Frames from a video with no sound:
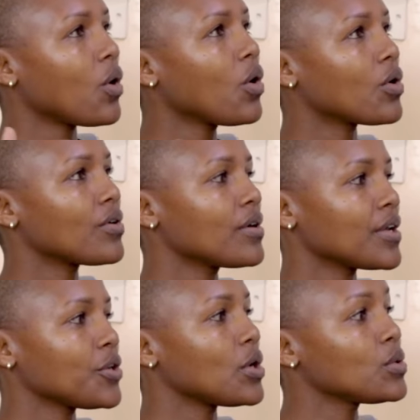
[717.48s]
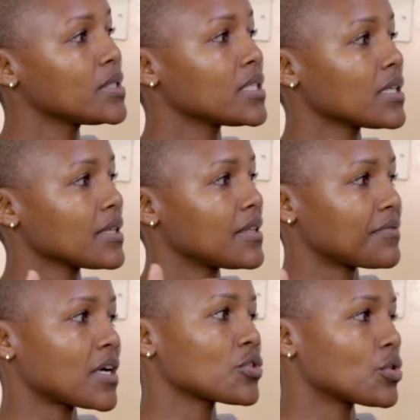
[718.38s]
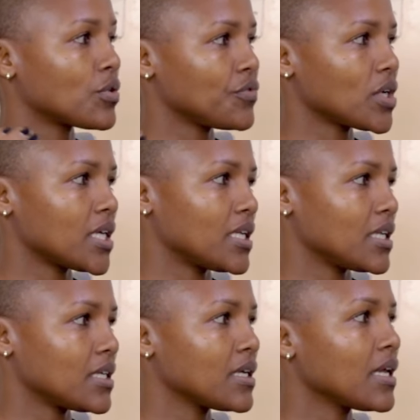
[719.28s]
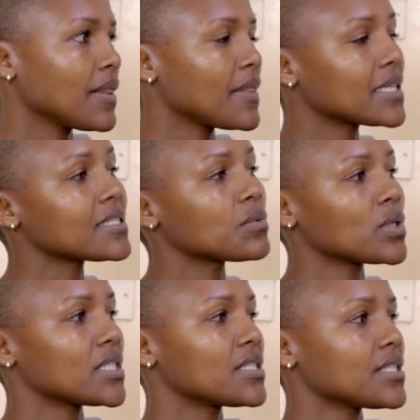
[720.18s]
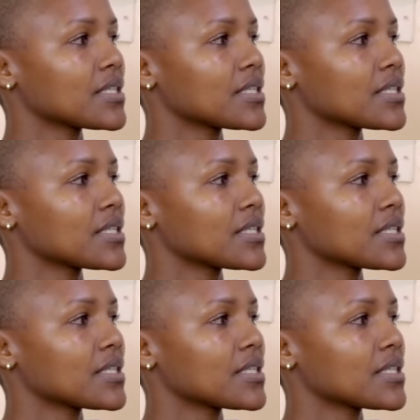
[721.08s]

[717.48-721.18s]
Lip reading: or you're losing the function of your kidney. That is what is